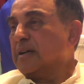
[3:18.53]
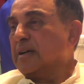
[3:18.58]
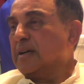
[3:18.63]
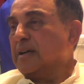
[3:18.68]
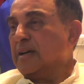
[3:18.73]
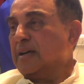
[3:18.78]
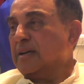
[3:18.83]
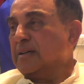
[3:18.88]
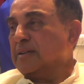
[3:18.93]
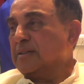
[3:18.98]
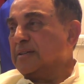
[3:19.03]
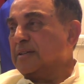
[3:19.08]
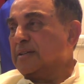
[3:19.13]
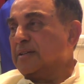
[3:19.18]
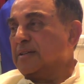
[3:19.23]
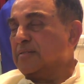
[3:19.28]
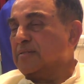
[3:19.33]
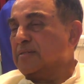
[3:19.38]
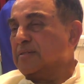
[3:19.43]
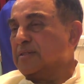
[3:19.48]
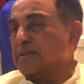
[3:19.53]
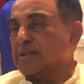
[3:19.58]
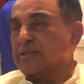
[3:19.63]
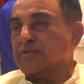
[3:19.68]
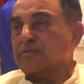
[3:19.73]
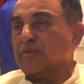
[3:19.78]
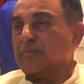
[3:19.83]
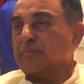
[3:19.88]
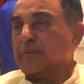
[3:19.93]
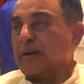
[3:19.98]
uh, you know, there's
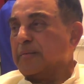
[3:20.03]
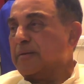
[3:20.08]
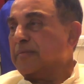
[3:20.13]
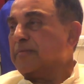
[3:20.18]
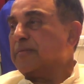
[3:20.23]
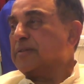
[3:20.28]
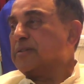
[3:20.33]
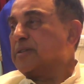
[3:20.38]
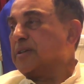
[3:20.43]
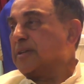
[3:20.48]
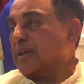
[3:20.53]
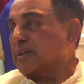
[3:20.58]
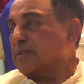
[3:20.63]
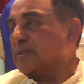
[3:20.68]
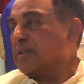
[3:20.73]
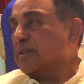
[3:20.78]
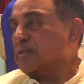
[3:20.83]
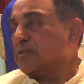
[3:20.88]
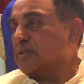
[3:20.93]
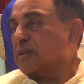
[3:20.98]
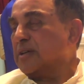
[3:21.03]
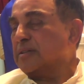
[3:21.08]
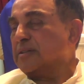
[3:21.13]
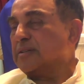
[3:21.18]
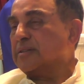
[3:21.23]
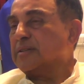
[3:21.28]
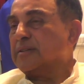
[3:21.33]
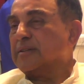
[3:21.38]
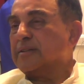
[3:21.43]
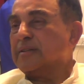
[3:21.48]
no prima facie case as yet.
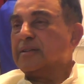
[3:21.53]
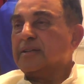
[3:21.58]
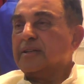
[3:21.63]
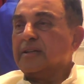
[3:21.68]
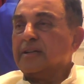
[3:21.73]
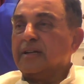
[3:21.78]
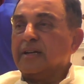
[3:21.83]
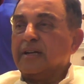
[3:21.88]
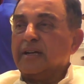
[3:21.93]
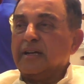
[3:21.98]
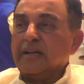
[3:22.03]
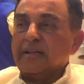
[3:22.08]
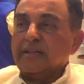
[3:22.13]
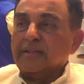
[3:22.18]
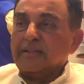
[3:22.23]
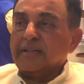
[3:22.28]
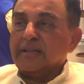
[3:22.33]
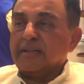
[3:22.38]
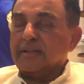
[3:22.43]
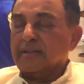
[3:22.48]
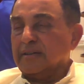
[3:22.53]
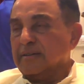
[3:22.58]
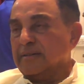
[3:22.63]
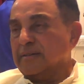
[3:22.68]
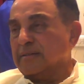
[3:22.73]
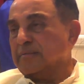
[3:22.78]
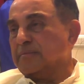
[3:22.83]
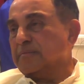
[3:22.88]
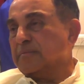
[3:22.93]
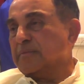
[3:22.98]
And
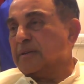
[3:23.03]
uh,